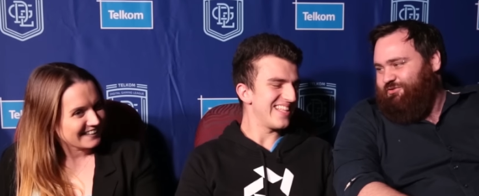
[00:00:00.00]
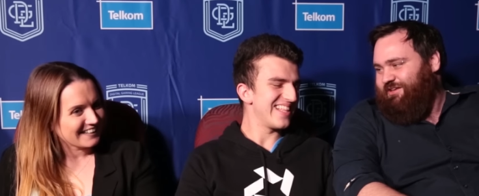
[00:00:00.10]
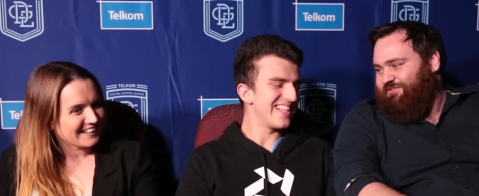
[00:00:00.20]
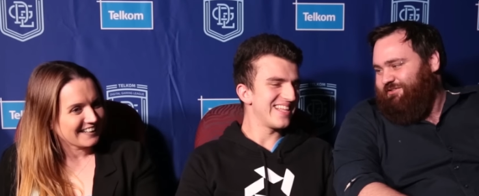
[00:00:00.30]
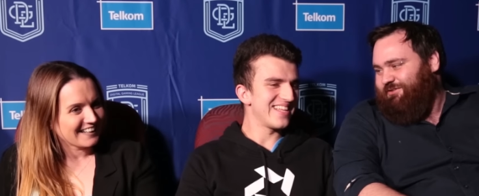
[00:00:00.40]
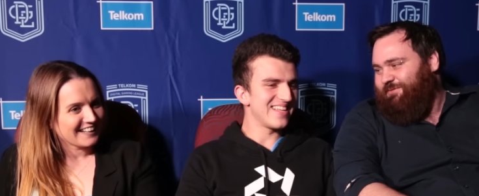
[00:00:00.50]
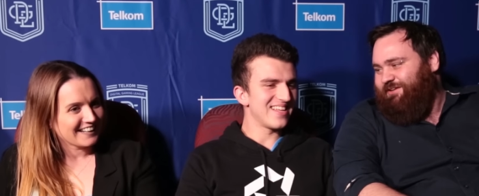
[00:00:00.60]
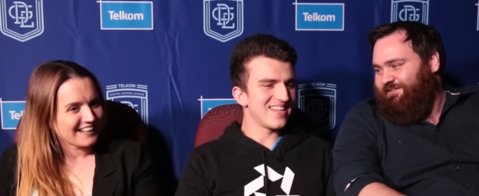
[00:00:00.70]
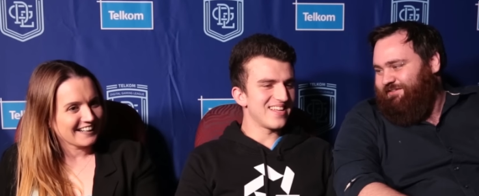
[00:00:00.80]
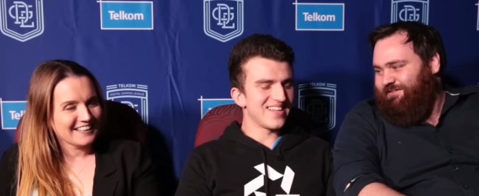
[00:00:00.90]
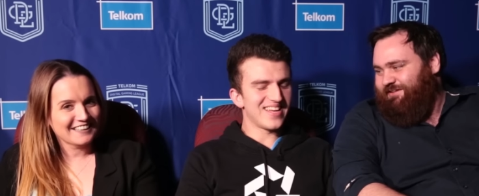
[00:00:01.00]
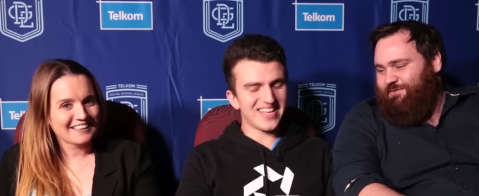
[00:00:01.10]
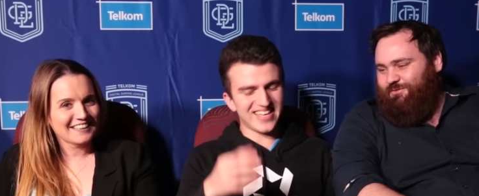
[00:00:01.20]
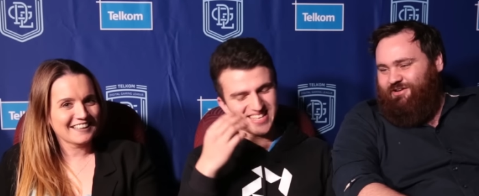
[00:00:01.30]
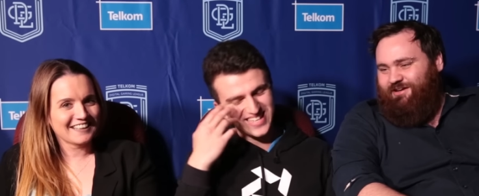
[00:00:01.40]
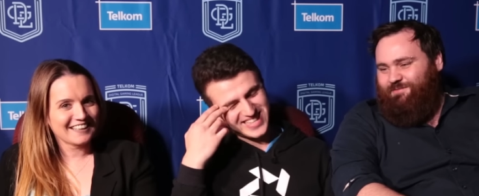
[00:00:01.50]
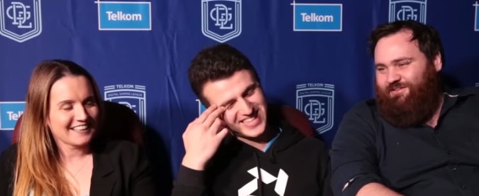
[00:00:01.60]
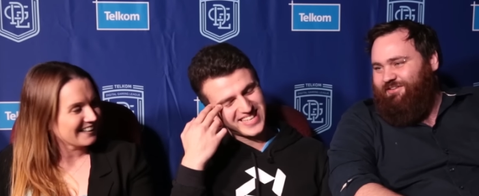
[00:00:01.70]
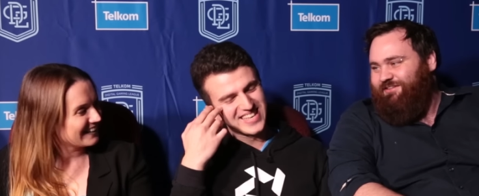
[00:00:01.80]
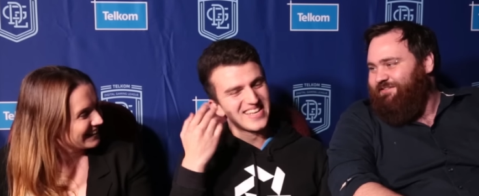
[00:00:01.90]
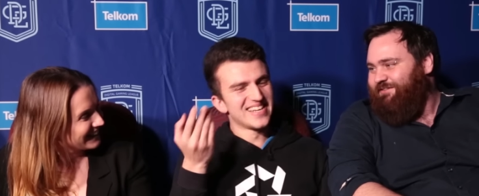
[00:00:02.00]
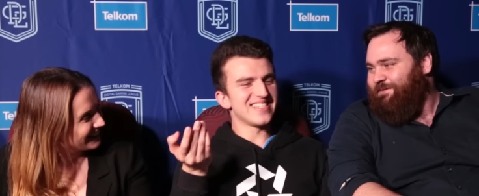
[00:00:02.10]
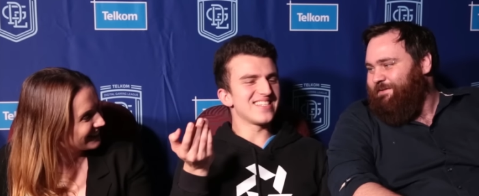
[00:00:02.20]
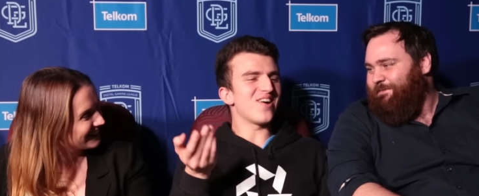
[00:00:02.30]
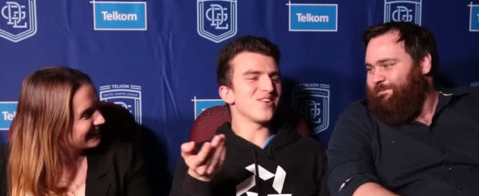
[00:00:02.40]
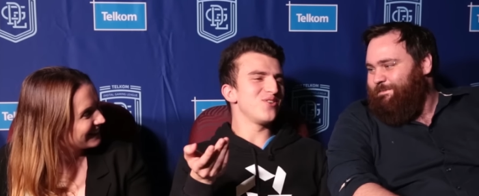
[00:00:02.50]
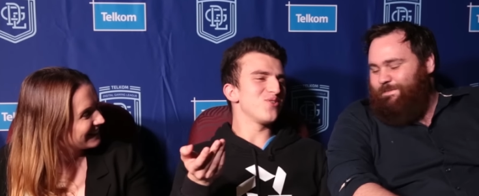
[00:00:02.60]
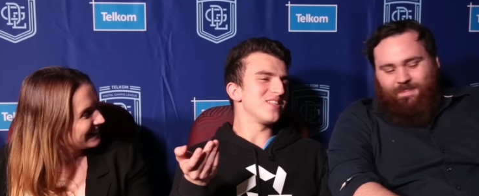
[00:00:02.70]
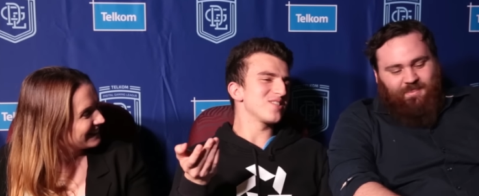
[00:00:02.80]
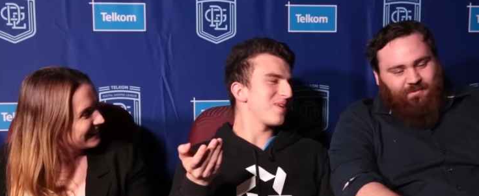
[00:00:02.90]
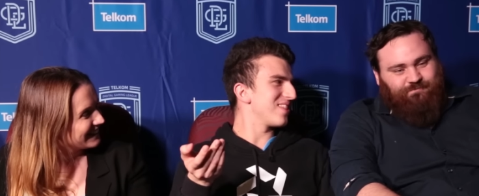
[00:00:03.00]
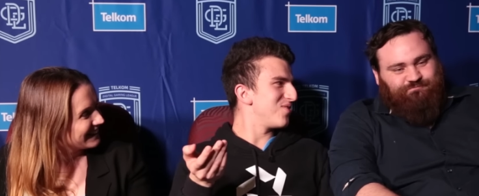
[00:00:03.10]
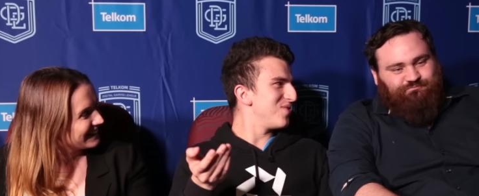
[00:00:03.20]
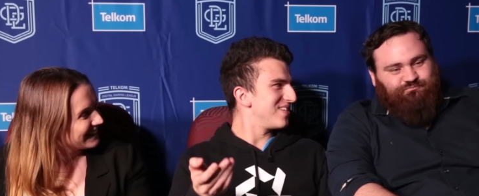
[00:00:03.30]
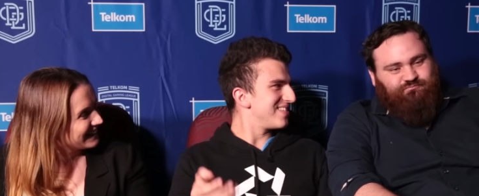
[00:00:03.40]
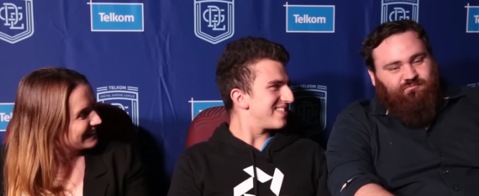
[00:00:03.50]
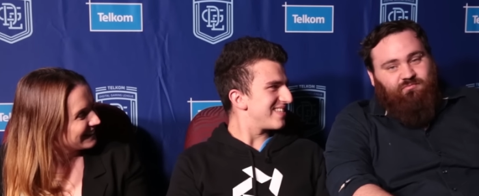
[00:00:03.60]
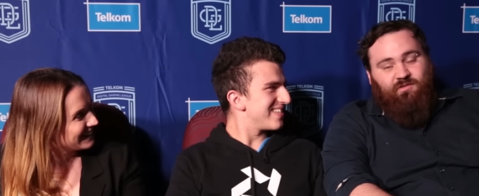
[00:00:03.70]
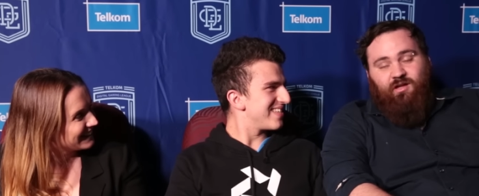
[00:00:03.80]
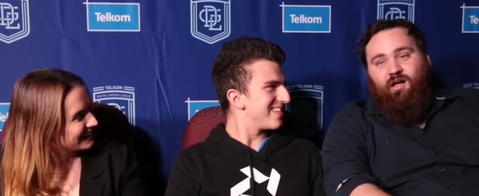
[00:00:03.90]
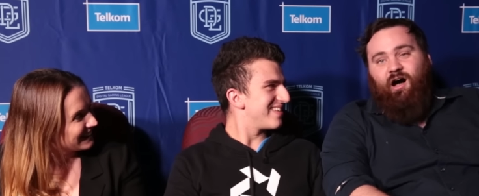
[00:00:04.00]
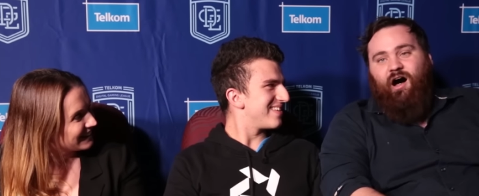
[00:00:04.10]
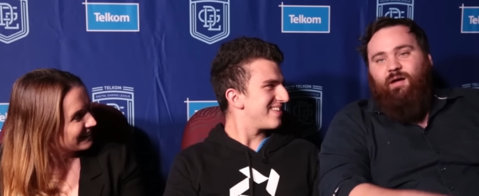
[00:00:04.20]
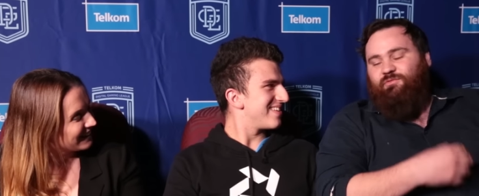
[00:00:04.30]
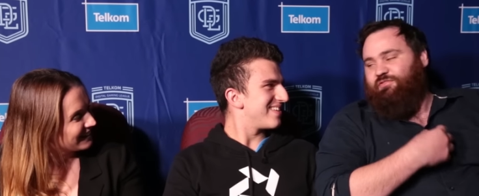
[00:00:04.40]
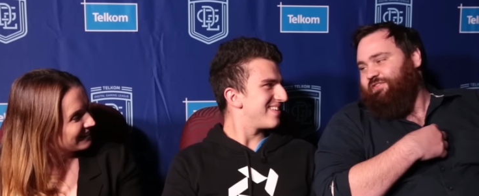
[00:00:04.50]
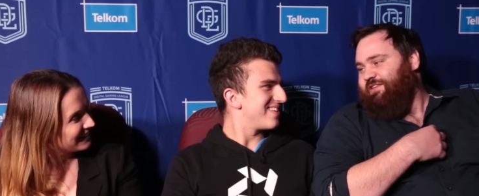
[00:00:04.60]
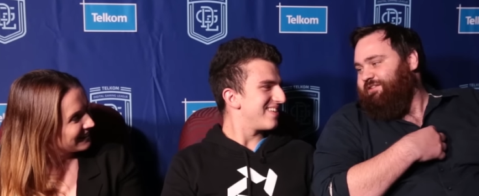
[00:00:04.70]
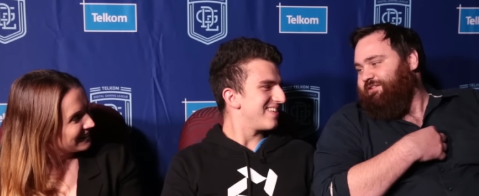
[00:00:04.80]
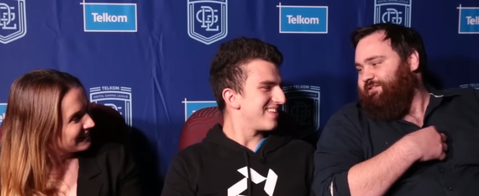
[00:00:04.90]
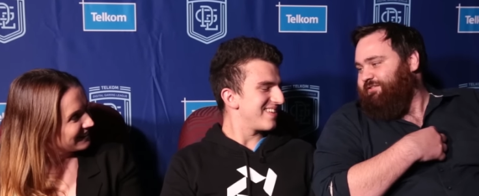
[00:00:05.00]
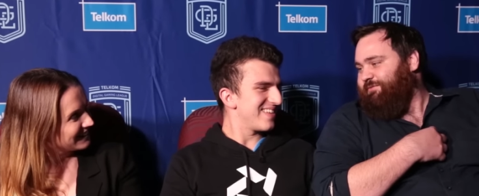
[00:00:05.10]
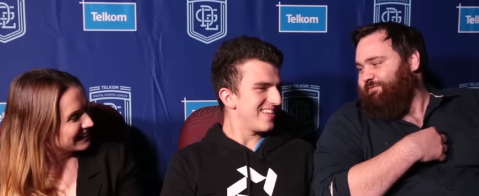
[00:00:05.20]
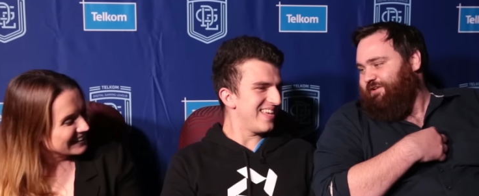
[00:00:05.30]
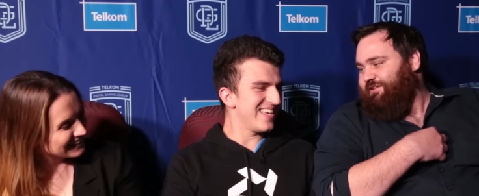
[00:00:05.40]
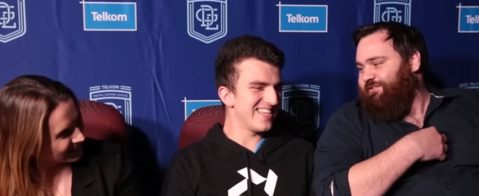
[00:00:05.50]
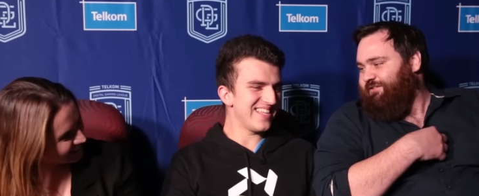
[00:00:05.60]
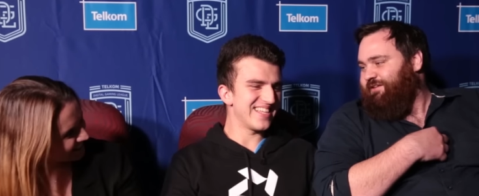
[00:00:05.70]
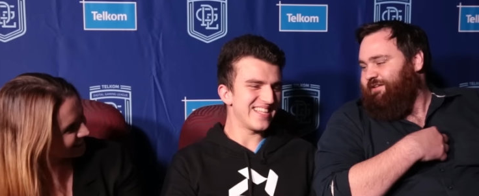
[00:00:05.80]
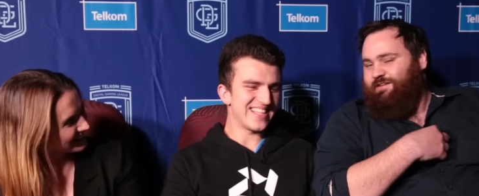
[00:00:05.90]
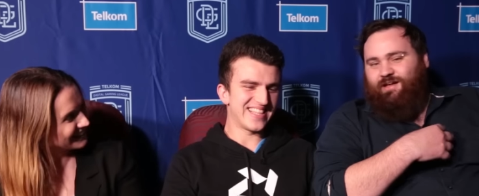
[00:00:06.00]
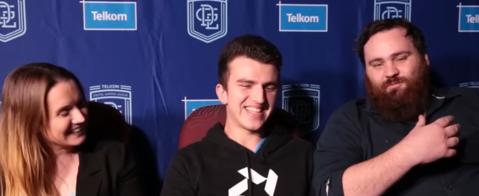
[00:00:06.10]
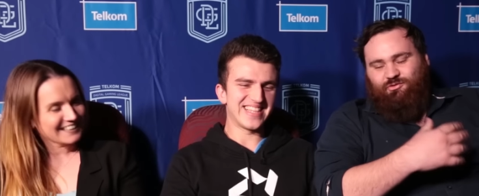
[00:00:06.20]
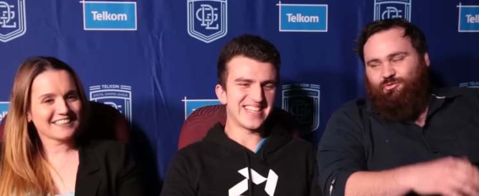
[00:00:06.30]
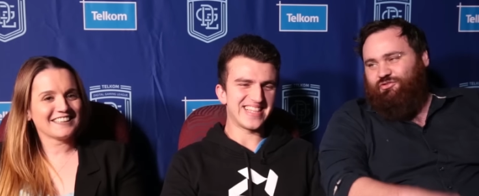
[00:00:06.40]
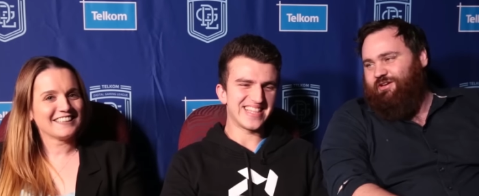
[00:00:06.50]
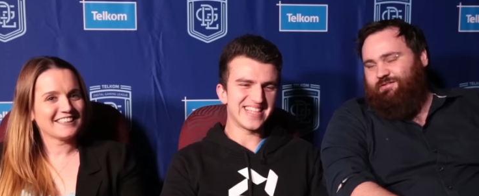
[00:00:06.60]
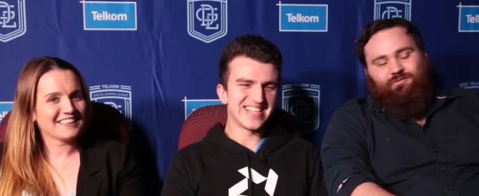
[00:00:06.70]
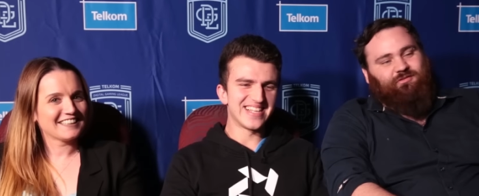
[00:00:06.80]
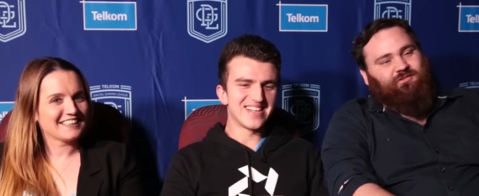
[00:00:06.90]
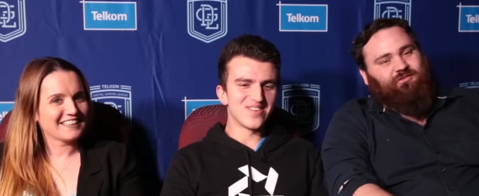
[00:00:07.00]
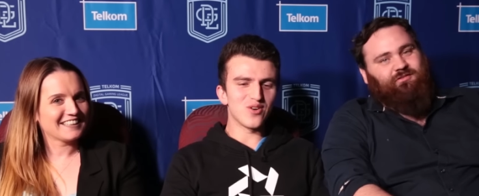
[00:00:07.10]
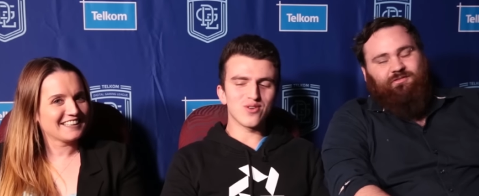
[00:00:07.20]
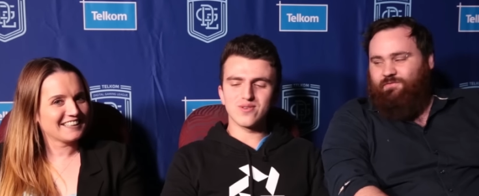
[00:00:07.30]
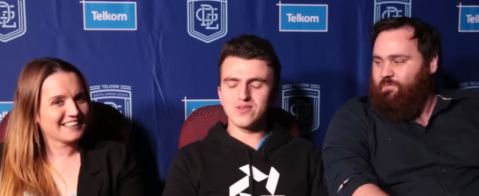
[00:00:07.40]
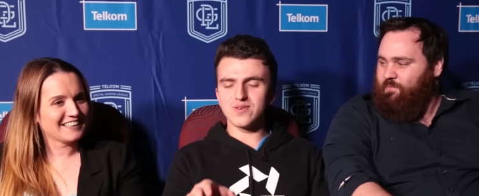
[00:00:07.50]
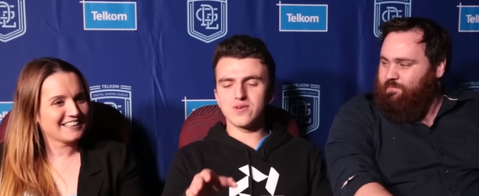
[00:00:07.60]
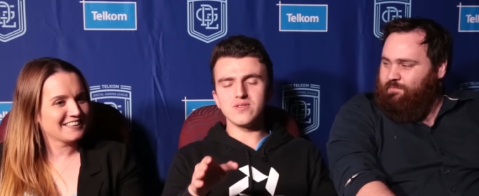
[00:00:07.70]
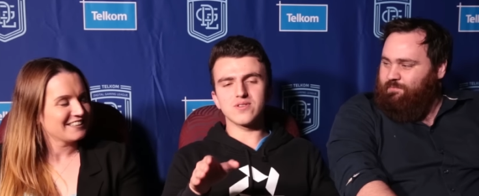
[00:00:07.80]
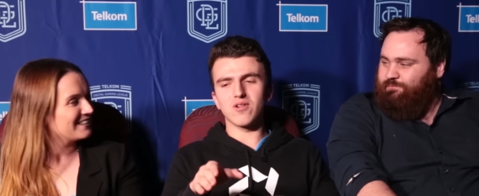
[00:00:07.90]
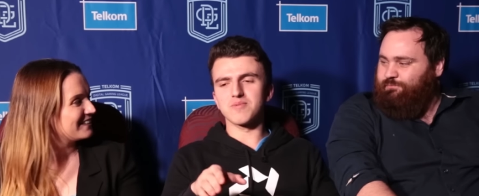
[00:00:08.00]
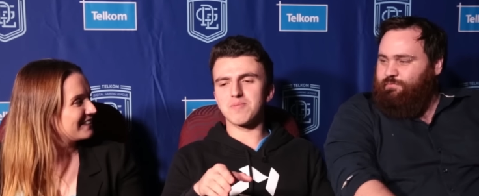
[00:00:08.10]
Speaker 1: how's your headset doing, bud? Are we chatting about that.
Speaker 2: Is, are you the one spreading the rumors?
Speaker 1: I'm defending it, friend. I'm on your side in all this.
Speaker 2: Well, who, who told